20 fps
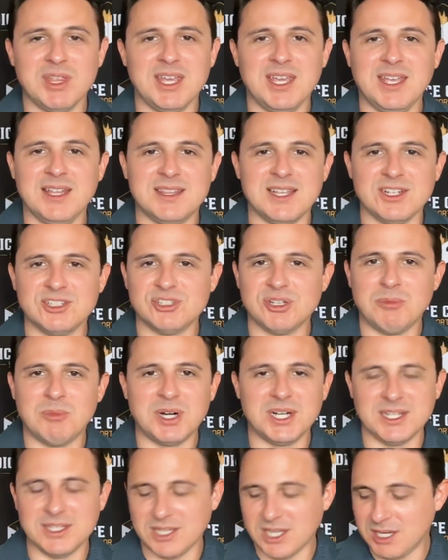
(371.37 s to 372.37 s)
the Heat. There's our
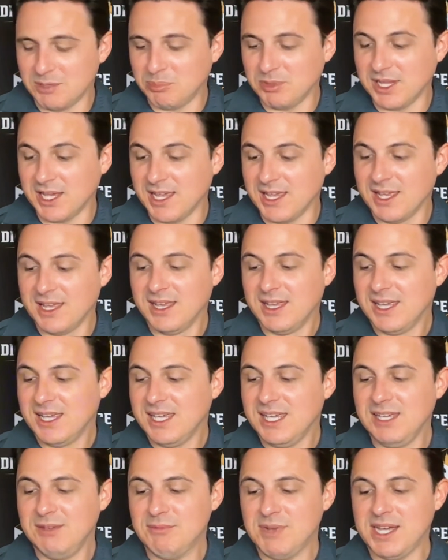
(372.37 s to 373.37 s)
money line play.
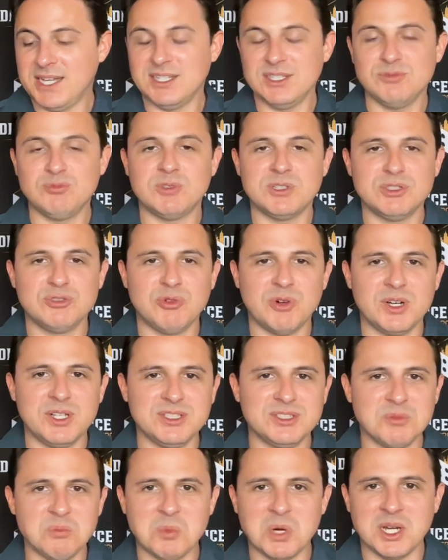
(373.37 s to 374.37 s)
Heat -120
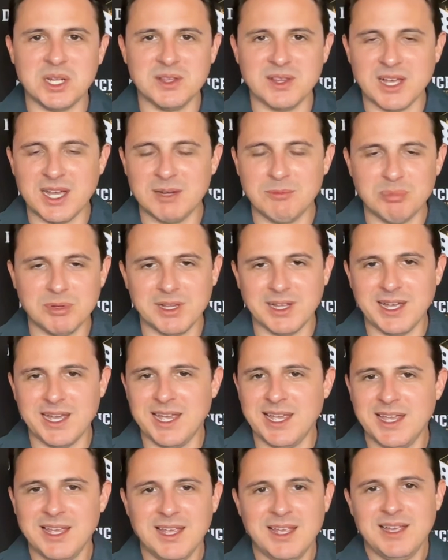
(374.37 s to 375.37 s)
is the money line
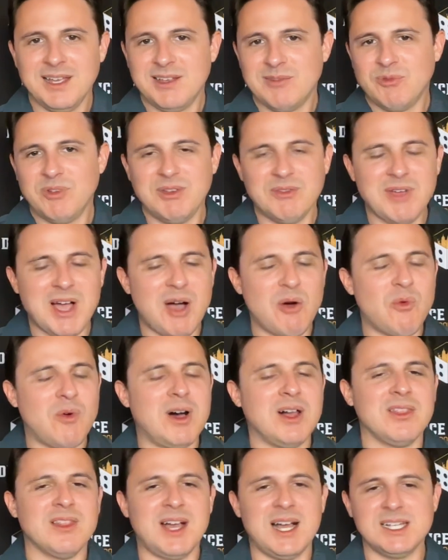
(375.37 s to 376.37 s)
play. We've got
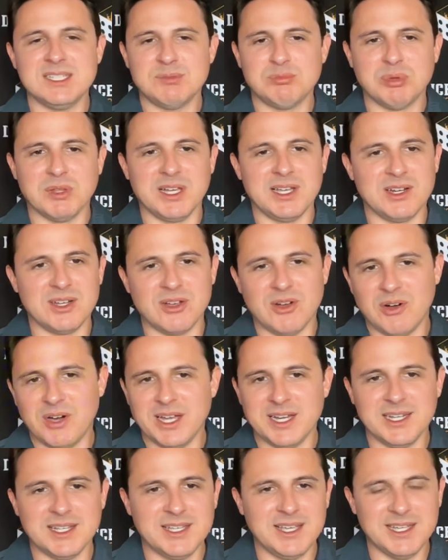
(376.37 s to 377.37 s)
one last play to go
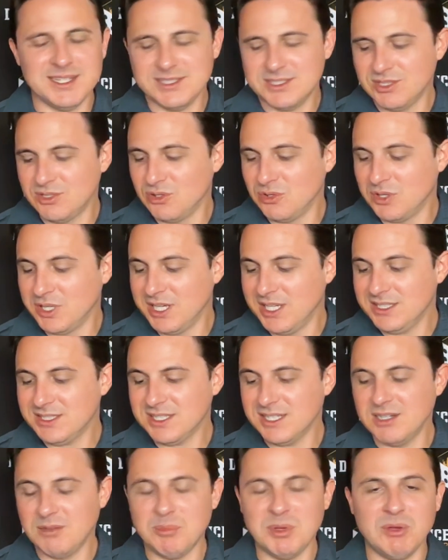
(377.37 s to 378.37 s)
ahead and get to. It's
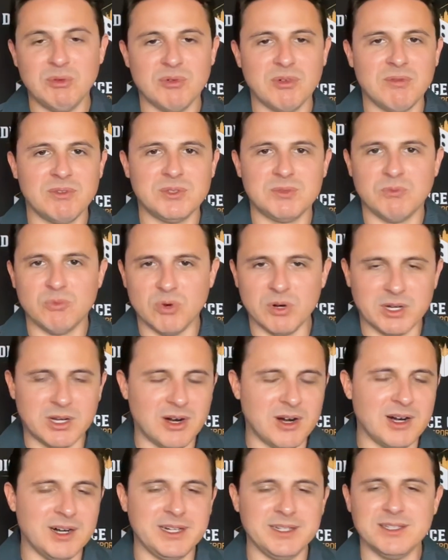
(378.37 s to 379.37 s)
going to be
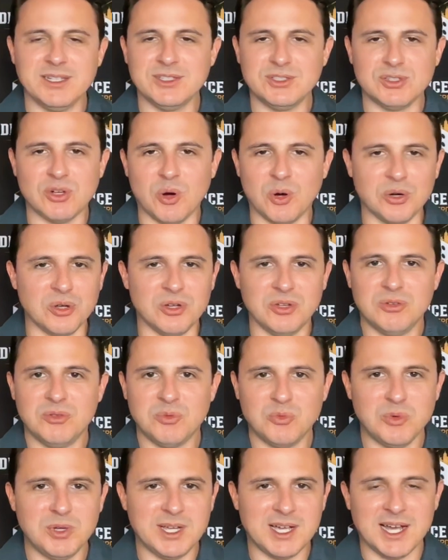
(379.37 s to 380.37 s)
regarding the total.
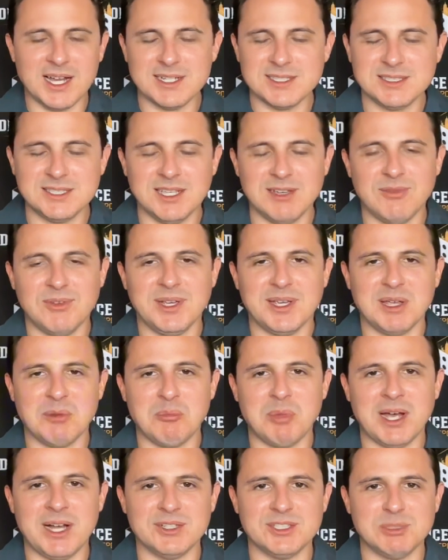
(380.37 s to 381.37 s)
We got to see if we can
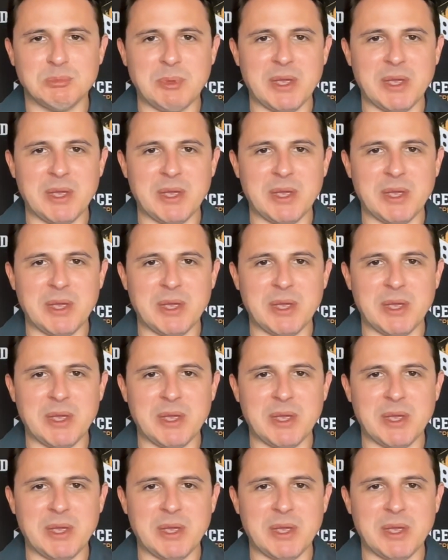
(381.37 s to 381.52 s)
bounce